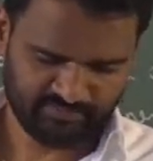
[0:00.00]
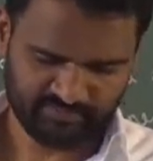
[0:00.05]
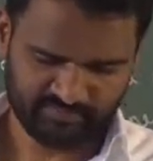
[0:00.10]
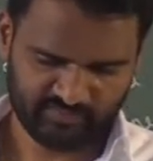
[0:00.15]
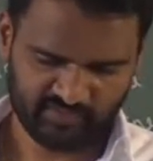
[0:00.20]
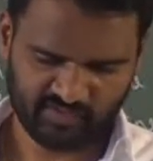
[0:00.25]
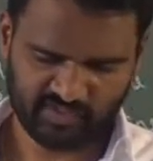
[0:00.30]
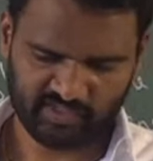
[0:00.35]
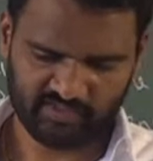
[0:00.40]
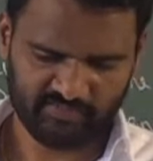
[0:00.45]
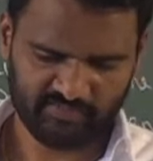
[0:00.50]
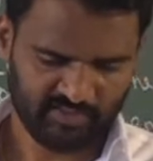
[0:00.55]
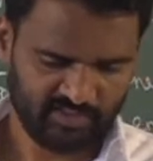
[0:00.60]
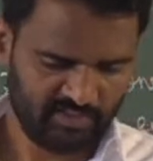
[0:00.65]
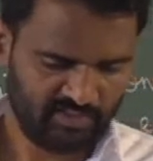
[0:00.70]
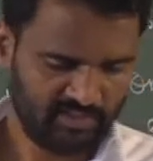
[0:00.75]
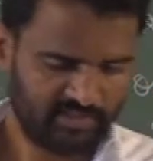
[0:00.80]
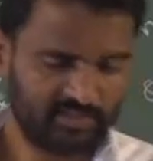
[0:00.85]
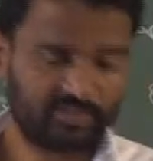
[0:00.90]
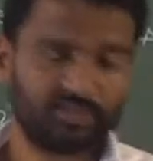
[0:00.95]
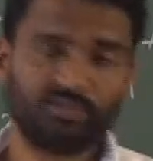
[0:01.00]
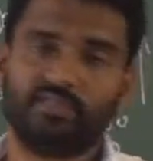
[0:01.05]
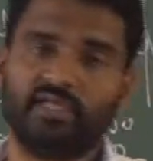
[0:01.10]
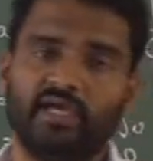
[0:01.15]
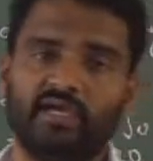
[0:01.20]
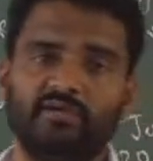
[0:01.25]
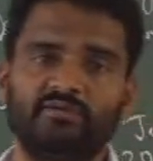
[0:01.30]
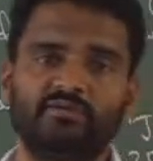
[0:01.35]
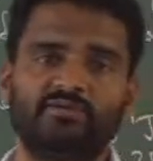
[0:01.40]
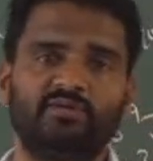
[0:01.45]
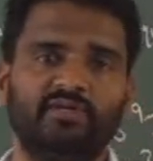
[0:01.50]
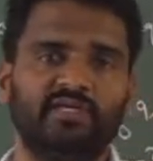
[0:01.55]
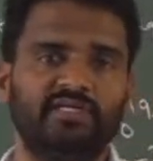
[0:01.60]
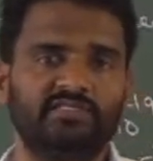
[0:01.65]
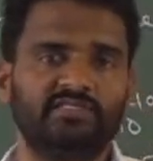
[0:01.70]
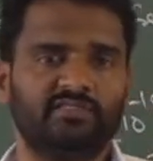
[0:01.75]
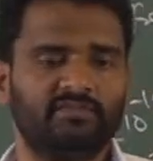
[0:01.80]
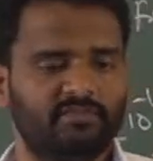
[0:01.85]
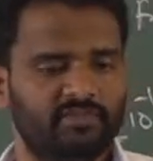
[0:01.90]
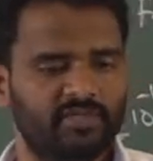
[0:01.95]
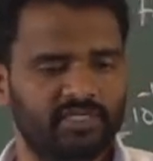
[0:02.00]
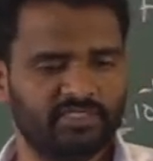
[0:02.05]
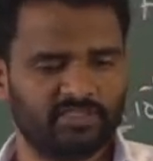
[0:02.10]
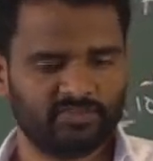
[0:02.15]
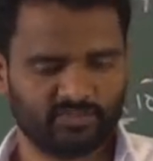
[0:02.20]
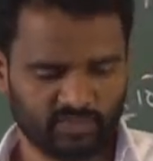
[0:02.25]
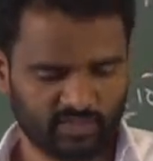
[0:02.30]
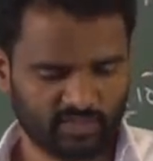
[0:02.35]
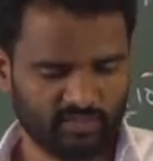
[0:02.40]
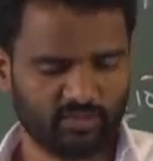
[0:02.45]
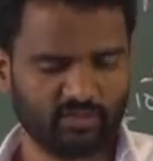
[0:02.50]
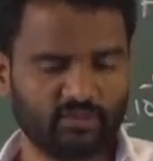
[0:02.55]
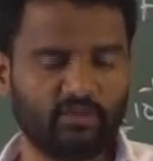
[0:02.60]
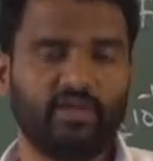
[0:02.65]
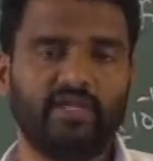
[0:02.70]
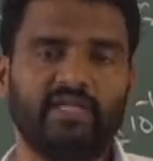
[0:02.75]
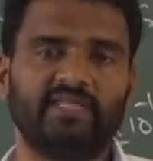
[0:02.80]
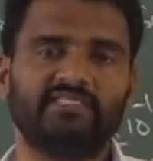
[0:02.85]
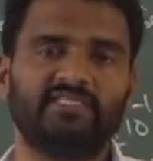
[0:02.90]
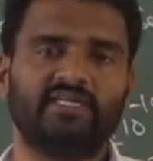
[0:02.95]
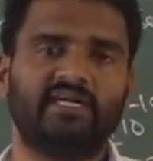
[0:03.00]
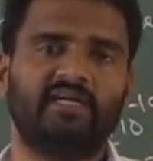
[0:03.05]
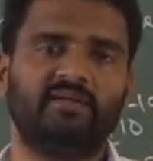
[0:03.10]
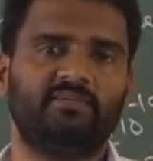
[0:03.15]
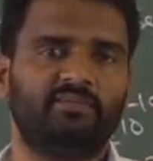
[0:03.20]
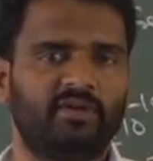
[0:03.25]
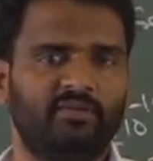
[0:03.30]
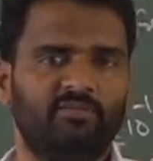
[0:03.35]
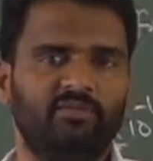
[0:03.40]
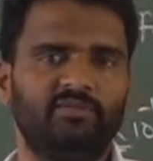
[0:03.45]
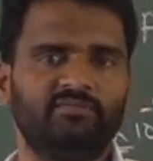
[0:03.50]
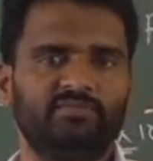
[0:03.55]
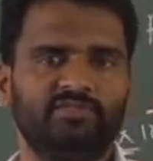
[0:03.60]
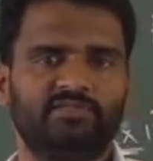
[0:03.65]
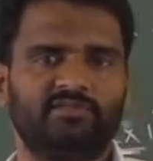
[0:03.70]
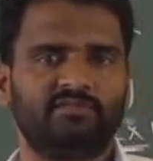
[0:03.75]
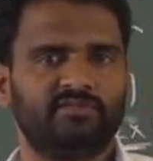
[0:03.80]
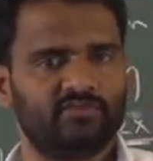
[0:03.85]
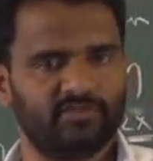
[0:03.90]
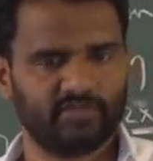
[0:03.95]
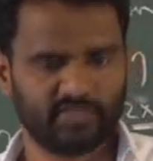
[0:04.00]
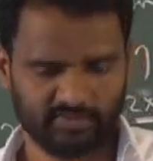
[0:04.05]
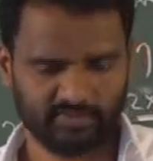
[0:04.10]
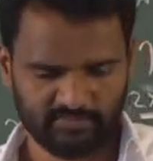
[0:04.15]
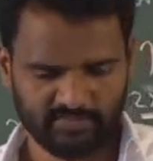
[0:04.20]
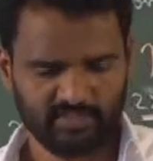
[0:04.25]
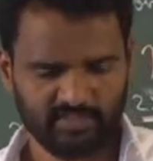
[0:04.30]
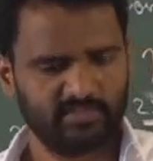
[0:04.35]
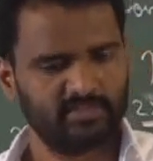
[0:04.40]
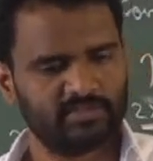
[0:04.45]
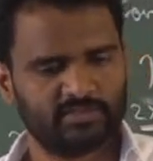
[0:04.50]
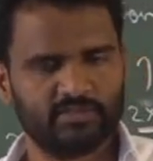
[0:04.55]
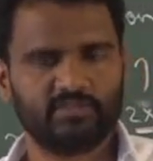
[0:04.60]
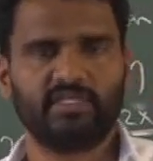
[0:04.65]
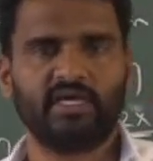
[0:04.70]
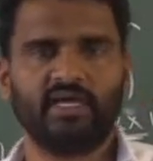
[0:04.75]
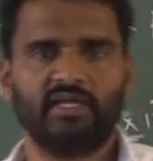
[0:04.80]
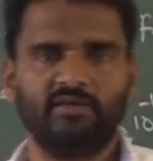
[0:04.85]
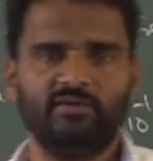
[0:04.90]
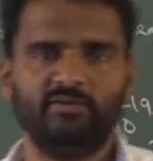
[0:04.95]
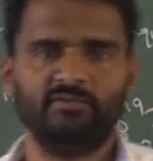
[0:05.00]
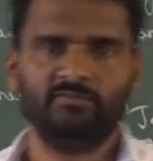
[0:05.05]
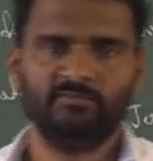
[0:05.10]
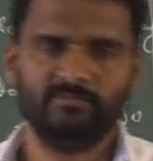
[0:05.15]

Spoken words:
okay. So thank you students, please work out all NCERT problems, okay. So thank you.